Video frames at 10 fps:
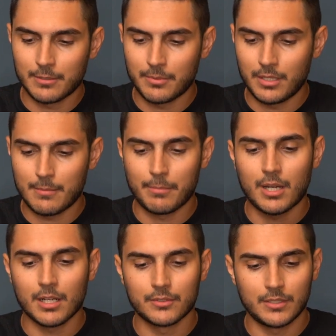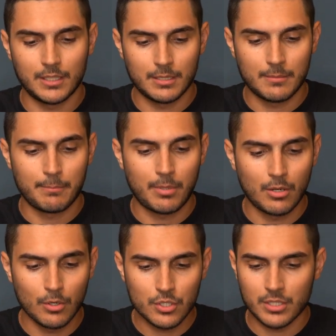up the unboxing
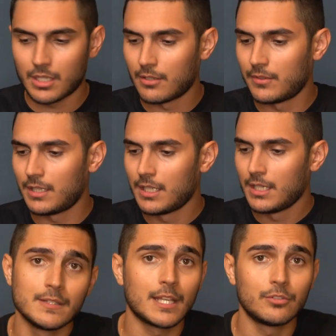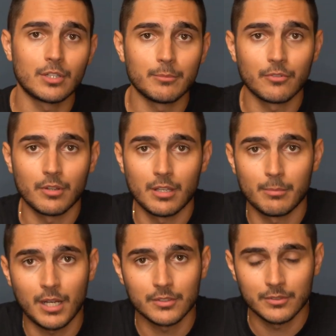portion of it. Thanks for coming from the
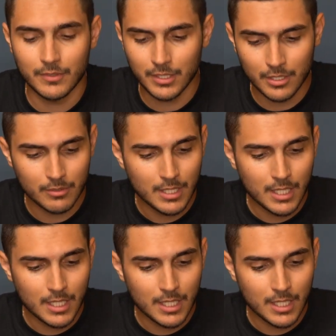unboxing video.